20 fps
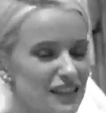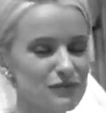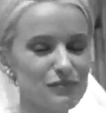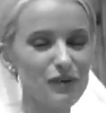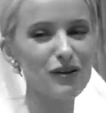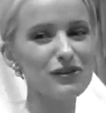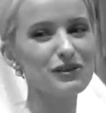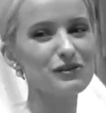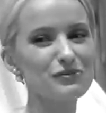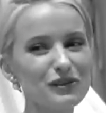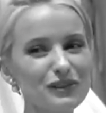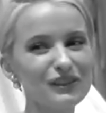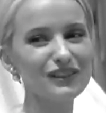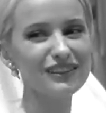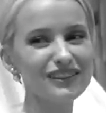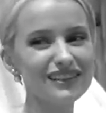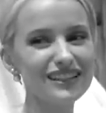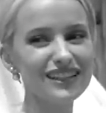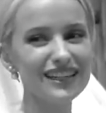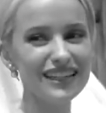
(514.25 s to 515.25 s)
that's possible?
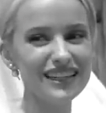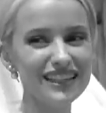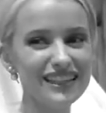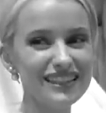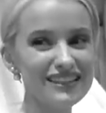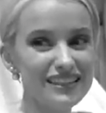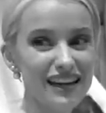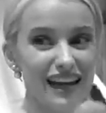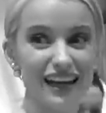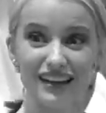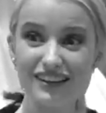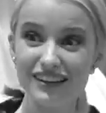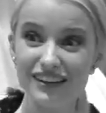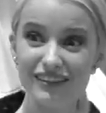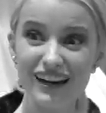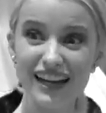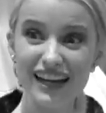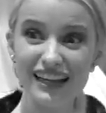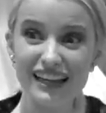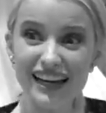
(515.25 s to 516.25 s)
Is it
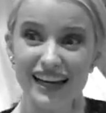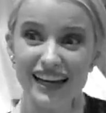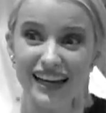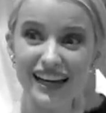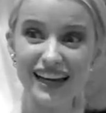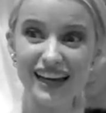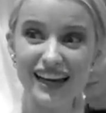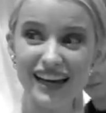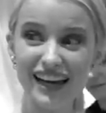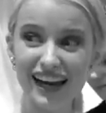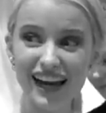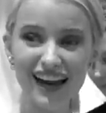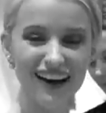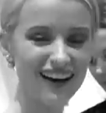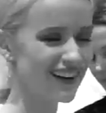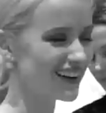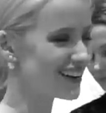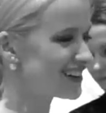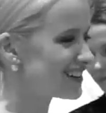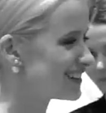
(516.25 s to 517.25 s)
really?
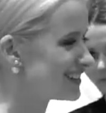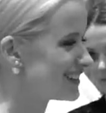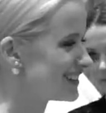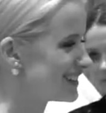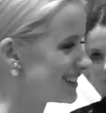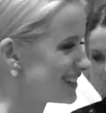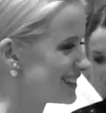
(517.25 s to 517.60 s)
It's tulle and